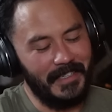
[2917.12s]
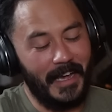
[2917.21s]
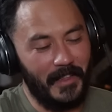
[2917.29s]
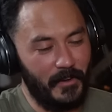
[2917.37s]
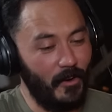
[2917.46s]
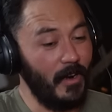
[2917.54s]

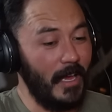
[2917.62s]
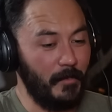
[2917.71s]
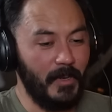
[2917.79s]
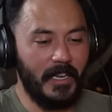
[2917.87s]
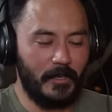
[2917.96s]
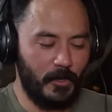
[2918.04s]
Yeah, there are a
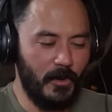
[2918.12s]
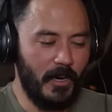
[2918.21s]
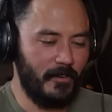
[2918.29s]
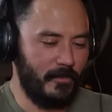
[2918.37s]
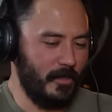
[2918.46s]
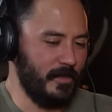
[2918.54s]
lot of
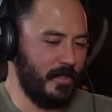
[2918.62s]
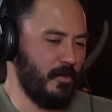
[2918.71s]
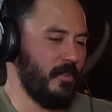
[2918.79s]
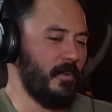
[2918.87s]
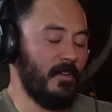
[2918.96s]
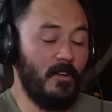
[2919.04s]
political
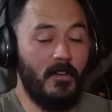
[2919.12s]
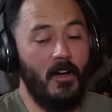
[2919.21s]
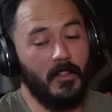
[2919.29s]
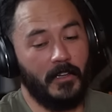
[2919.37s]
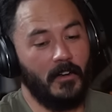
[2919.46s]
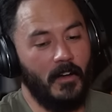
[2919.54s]
undertones to it, but
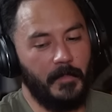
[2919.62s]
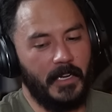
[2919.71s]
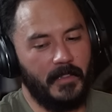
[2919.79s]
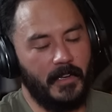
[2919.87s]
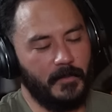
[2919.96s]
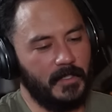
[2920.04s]
all in all, I
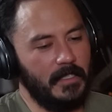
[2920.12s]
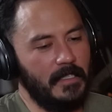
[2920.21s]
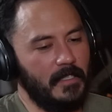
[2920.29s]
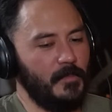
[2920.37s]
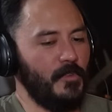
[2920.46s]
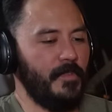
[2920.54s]
mean, I thought it was a
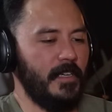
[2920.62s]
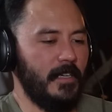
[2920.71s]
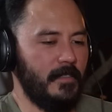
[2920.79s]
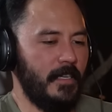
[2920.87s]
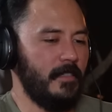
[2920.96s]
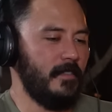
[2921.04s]
decent movie.
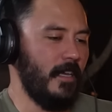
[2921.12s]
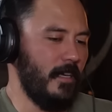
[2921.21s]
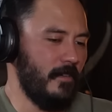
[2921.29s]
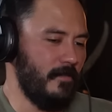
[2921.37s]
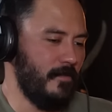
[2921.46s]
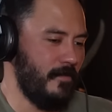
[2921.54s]
It
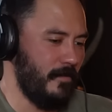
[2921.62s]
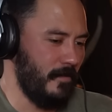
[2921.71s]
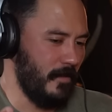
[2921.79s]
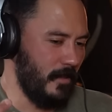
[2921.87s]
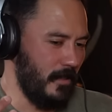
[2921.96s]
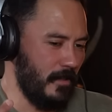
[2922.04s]

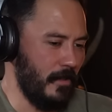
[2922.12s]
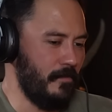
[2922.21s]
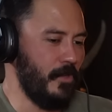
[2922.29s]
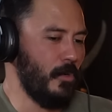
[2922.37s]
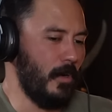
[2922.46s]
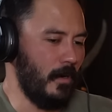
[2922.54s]
gave
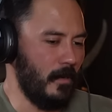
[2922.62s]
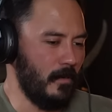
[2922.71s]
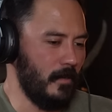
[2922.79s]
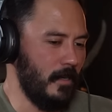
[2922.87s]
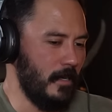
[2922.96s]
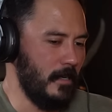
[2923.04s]
the
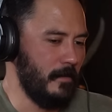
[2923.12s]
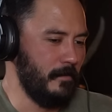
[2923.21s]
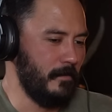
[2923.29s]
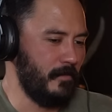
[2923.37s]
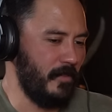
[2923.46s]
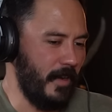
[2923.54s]
viewer,
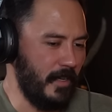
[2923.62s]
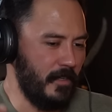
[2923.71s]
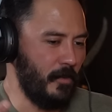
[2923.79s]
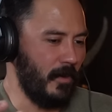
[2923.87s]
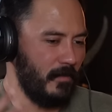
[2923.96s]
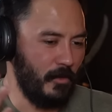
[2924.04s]

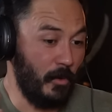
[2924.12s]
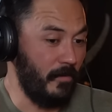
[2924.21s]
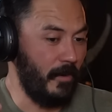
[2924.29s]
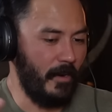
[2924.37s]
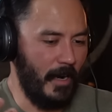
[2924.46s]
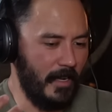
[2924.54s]
provided you
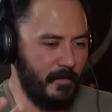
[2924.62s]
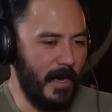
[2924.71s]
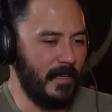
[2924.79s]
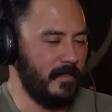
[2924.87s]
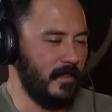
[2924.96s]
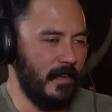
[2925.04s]
were very
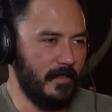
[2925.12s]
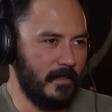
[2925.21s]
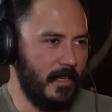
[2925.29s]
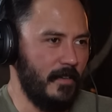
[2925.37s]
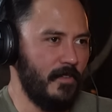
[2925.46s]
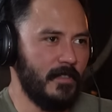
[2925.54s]
like-minded to
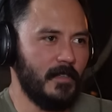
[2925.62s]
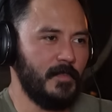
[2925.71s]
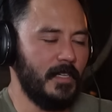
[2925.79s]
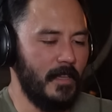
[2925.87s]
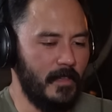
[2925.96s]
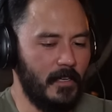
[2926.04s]
us, it gave you
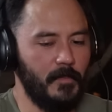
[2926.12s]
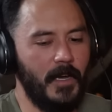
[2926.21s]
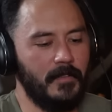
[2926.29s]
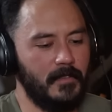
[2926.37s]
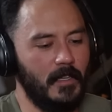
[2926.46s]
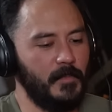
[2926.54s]
something to think
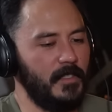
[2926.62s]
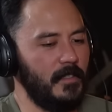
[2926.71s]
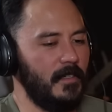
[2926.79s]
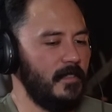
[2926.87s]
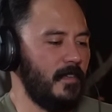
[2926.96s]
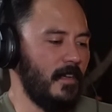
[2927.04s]
about and
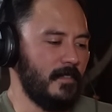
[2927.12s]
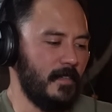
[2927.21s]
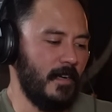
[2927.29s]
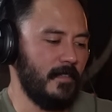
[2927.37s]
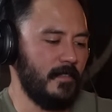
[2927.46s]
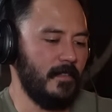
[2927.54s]
something to
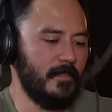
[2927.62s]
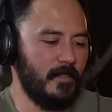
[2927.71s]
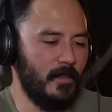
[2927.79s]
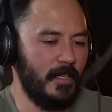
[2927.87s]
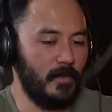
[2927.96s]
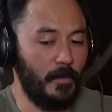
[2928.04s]
discuss, like I said. So